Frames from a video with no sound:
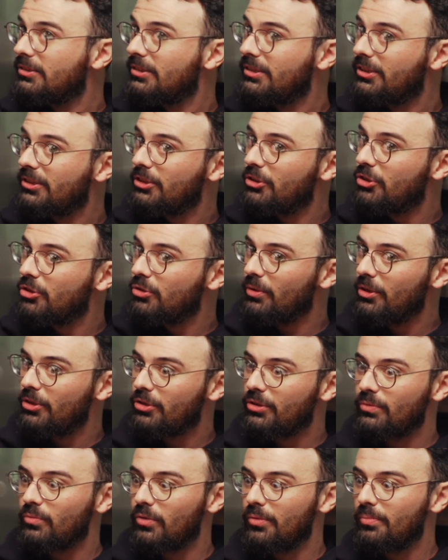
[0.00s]

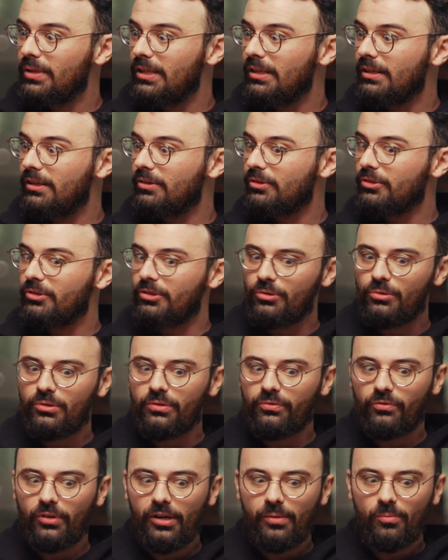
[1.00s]
situation would be here to use
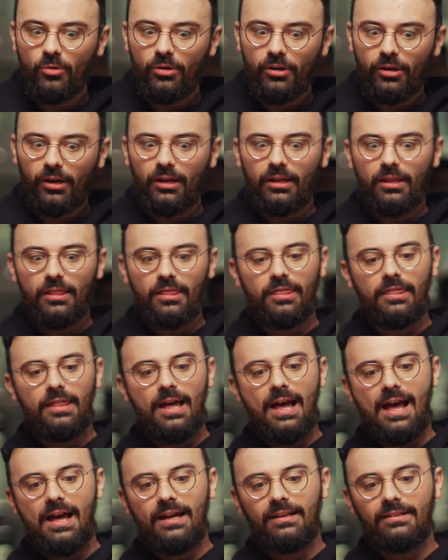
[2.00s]
a framework
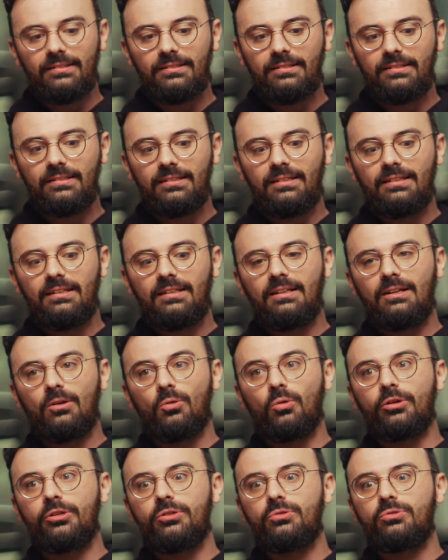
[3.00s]
that,
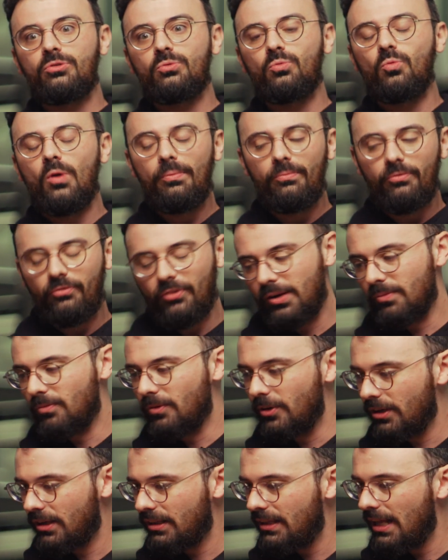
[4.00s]
or use a web
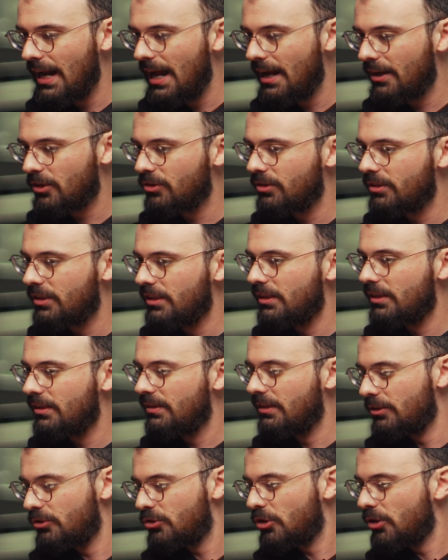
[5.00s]
framework that actually
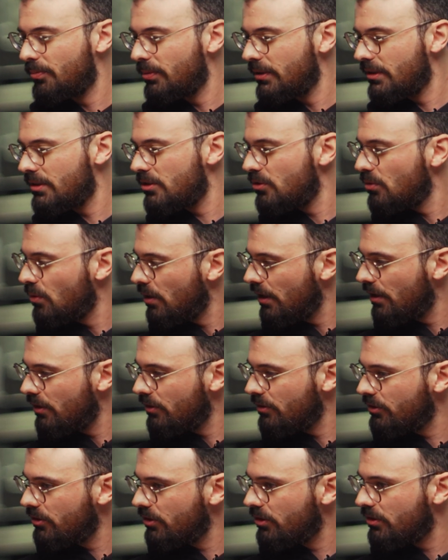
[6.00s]
interprets
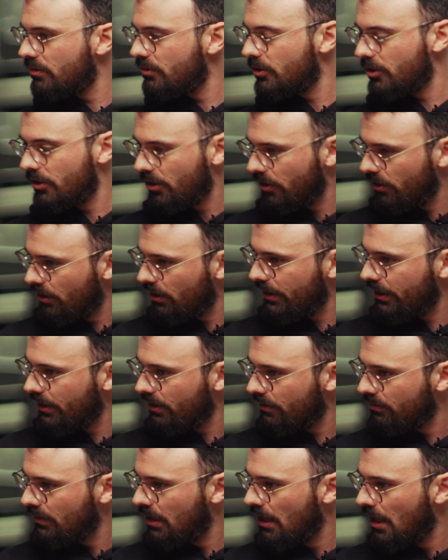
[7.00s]
URLs
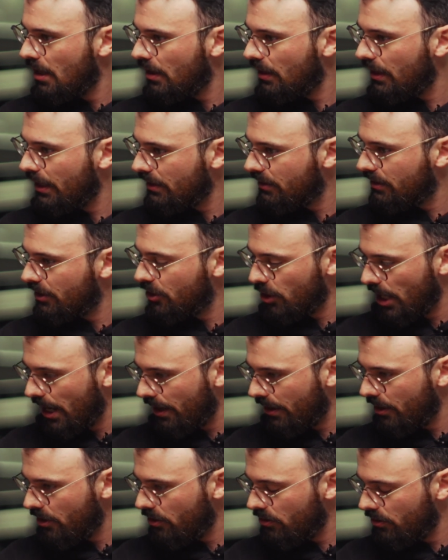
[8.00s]
securely, like the
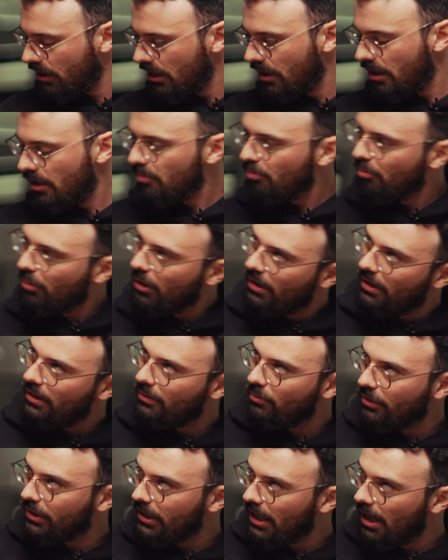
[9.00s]
Django.
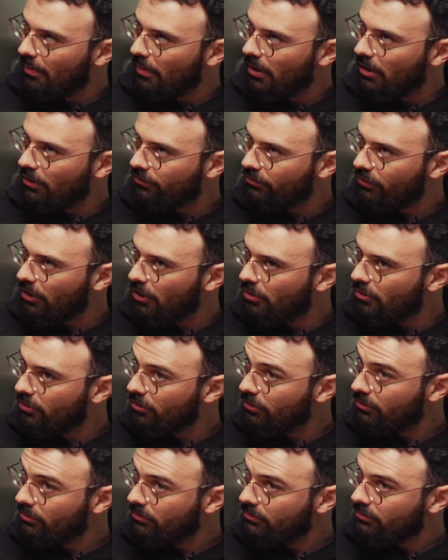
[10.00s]
But with
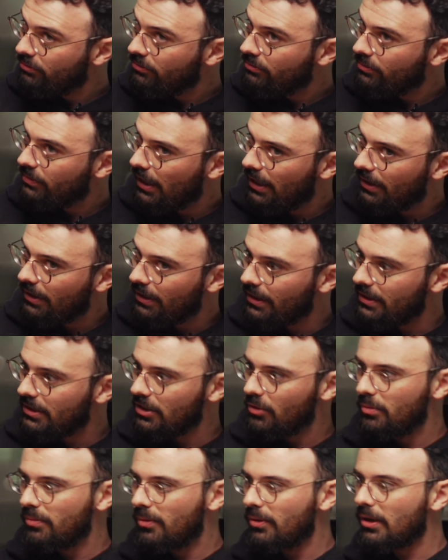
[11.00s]
MLflow, I think it's
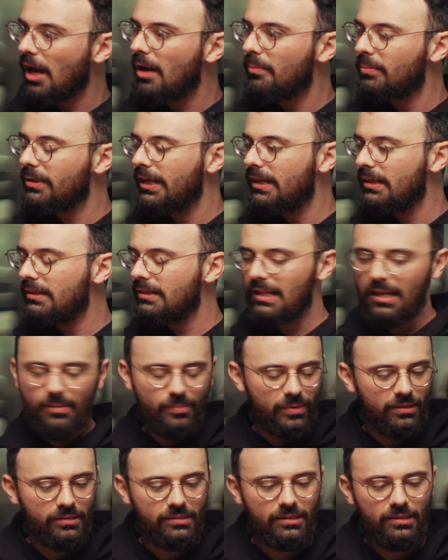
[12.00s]
a little more complicated than that
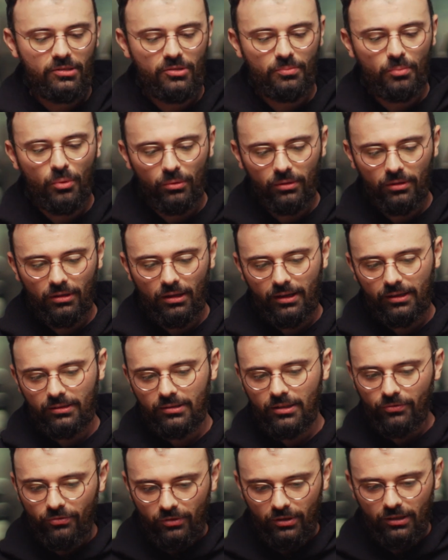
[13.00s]
because they support
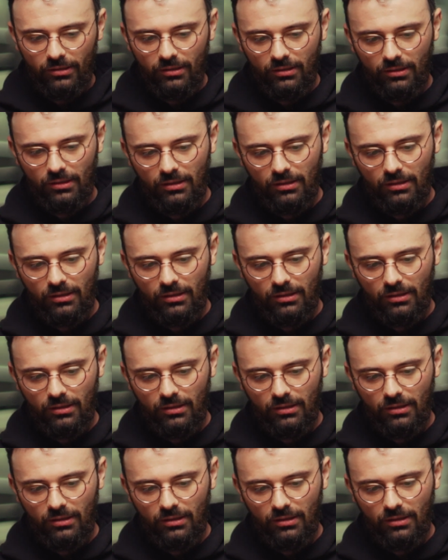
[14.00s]
like different